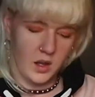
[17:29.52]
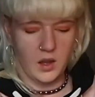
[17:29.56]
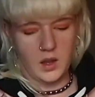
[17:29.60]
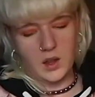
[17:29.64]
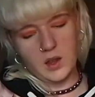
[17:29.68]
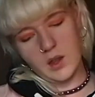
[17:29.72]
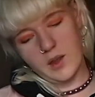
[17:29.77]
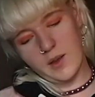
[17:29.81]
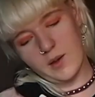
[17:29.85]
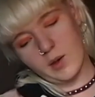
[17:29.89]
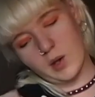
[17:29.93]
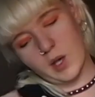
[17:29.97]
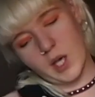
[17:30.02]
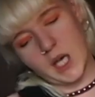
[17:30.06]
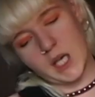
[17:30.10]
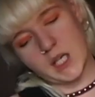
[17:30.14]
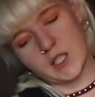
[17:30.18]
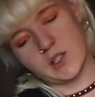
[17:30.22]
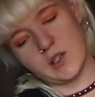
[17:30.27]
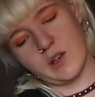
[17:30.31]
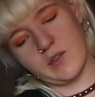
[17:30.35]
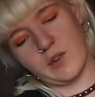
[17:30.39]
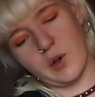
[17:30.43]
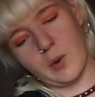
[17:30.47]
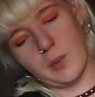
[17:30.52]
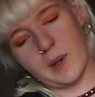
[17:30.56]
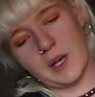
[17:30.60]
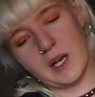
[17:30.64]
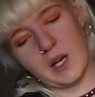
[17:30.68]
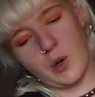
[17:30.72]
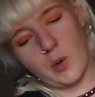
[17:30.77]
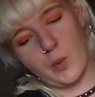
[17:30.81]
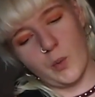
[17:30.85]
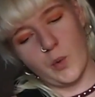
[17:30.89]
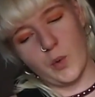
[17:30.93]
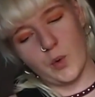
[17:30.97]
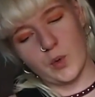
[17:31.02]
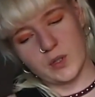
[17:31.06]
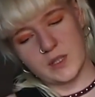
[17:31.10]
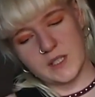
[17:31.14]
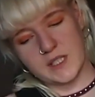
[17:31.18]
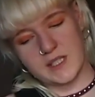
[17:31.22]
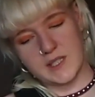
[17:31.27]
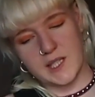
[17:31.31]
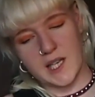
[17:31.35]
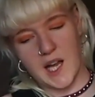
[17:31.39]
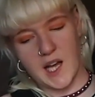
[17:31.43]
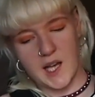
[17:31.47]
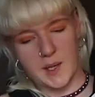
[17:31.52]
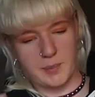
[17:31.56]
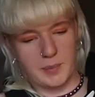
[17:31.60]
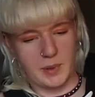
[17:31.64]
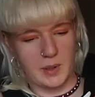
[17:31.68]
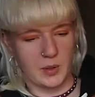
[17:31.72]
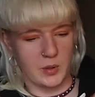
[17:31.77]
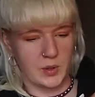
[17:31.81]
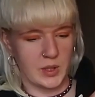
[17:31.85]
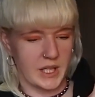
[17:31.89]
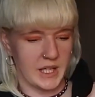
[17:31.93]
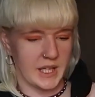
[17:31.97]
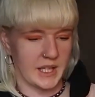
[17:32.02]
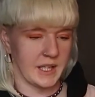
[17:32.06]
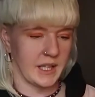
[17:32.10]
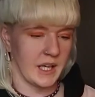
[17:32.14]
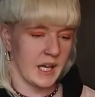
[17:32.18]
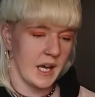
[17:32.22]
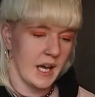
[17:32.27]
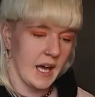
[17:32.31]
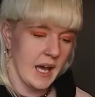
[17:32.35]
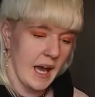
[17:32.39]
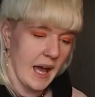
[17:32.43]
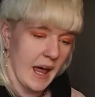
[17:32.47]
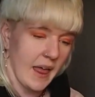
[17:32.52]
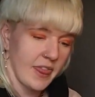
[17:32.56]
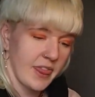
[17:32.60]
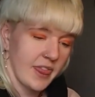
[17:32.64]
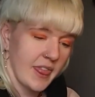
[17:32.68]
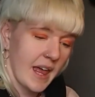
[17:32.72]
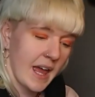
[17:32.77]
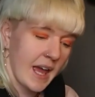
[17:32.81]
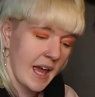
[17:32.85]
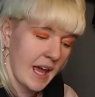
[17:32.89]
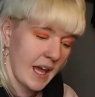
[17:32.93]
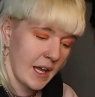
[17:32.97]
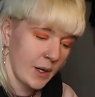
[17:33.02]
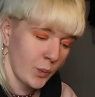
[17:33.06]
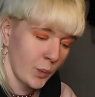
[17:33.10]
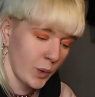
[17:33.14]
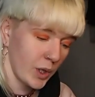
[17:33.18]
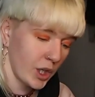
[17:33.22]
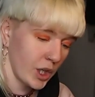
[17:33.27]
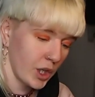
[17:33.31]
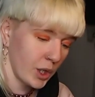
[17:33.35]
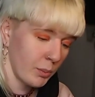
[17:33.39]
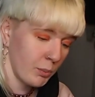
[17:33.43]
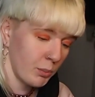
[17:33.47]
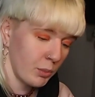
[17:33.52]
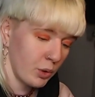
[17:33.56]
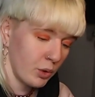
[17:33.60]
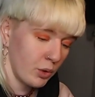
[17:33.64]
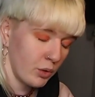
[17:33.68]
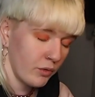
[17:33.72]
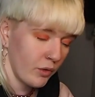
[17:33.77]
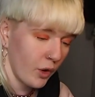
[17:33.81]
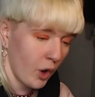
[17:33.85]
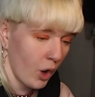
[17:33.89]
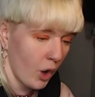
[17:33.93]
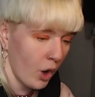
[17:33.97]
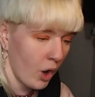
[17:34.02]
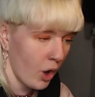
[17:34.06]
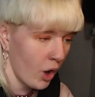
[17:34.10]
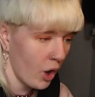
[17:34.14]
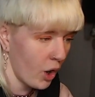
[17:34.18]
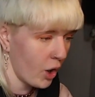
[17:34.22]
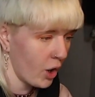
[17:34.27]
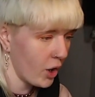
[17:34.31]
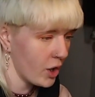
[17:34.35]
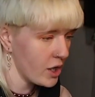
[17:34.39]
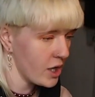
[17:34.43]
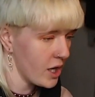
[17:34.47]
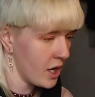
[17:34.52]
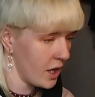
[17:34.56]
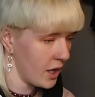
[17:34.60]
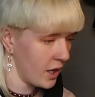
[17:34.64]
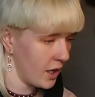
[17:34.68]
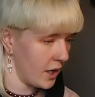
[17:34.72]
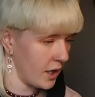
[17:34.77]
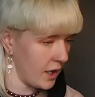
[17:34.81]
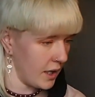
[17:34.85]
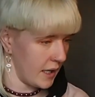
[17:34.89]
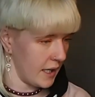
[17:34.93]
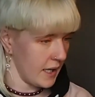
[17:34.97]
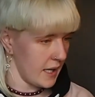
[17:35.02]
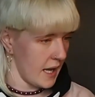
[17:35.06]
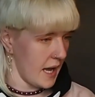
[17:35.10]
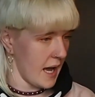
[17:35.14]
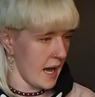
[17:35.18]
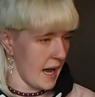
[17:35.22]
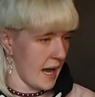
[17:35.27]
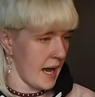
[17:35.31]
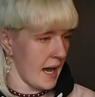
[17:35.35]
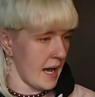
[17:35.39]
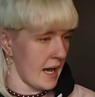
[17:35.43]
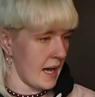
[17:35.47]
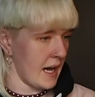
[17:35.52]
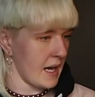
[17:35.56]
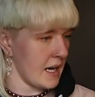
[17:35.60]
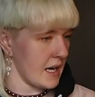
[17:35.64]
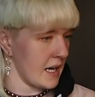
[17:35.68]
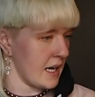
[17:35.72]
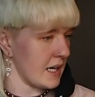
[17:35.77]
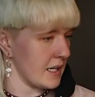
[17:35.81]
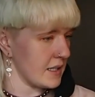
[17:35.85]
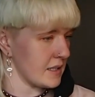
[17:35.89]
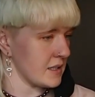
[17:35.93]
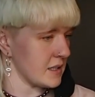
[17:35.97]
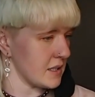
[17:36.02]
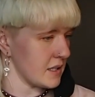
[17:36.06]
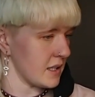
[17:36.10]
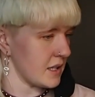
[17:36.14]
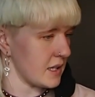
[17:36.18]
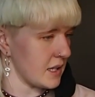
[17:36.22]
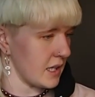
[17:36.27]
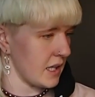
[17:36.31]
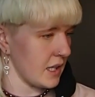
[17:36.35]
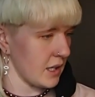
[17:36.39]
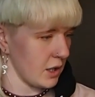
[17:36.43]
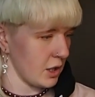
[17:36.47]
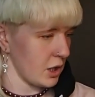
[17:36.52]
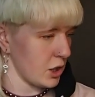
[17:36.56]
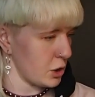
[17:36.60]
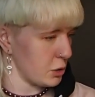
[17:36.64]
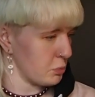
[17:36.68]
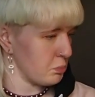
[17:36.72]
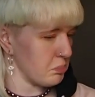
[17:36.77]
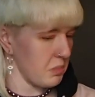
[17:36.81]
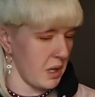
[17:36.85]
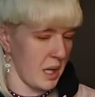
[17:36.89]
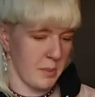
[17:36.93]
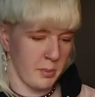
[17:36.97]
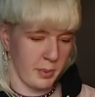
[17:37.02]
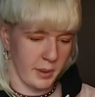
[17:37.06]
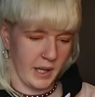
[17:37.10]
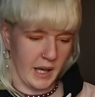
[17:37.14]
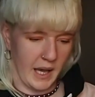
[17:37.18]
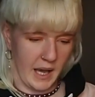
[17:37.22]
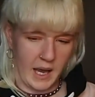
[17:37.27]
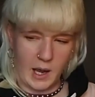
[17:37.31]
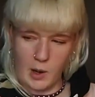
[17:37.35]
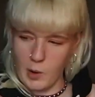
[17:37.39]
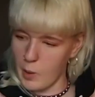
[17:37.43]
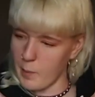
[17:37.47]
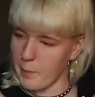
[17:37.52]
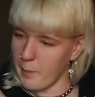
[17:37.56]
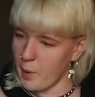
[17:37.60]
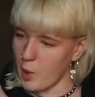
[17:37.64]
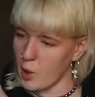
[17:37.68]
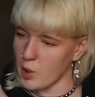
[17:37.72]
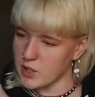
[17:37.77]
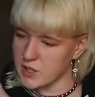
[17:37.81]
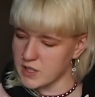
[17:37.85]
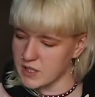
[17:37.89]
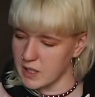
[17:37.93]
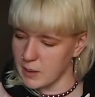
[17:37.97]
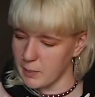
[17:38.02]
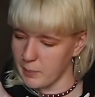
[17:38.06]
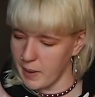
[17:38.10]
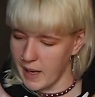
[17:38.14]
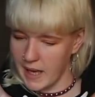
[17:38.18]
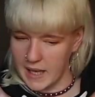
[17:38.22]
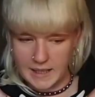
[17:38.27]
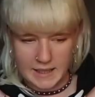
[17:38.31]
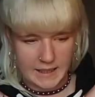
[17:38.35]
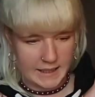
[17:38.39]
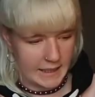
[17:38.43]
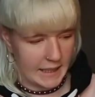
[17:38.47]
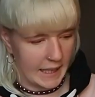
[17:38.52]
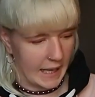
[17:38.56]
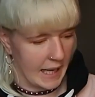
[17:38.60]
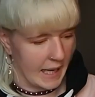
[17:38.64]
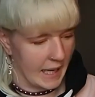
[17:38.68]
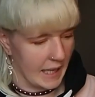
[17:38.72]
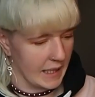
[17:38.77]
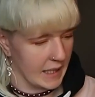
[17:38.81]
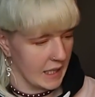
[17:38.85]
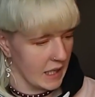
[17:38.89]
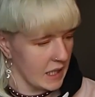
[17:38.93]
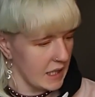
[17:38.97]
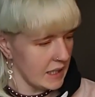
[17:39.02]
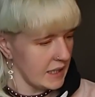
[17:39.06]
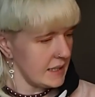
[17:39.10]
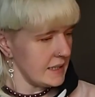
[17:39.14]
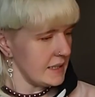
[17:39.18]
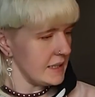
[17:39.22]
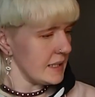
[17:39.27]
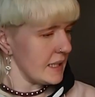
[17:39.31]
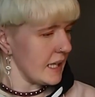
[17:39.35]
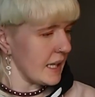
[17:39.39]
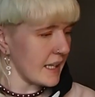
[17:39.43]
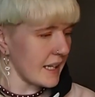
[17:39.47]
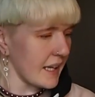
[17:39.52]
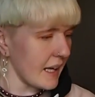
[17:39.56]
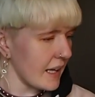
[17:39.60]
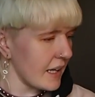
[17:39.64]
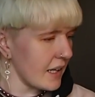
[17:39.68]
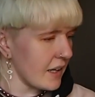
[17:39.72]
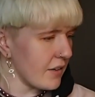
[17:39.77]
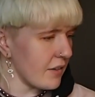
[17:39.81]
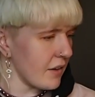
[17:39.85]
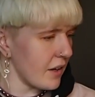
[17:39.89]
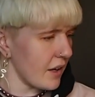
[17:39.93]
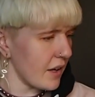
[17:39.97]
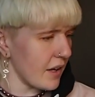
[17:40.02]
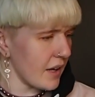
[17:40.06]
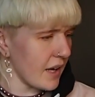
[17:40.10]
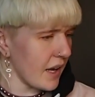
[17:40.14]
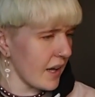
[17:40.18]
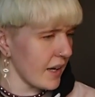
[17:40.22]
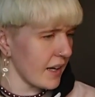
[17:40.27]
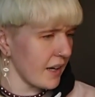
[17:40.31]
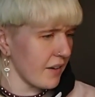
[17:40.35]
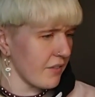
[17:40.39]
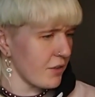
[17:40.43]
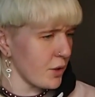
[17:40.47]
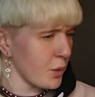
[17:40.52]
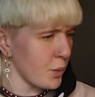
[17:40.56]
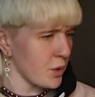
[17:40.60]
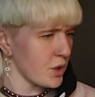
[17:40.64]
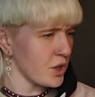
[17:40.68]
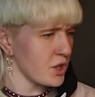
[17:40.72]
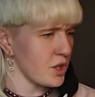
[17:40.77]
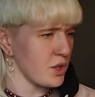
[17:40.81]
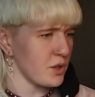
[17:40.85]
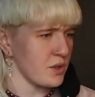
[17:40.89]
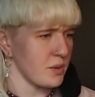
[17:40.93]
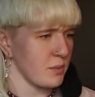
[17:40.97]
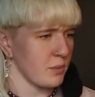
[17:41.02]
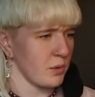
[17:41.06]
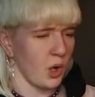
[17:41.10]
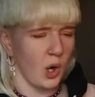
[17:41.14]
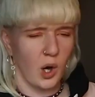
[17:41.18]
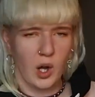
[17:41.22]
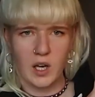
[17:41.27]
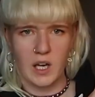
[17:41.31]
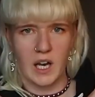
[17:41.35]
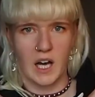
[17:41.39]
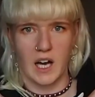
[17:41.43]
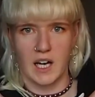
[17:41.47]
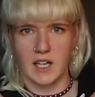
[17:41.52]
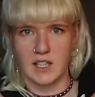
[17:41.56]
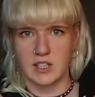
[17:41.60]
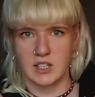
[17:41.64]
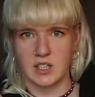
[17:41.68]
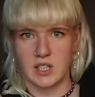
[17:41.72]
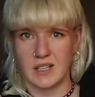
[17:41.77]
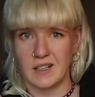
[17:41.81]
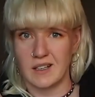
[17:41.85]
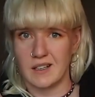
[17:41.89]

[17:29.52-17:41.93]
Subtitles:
Okay, so I've got my little water slide building, and then we're going to move on, and I think maybe get out a Posca pen again. Again, like if you want to do some collage,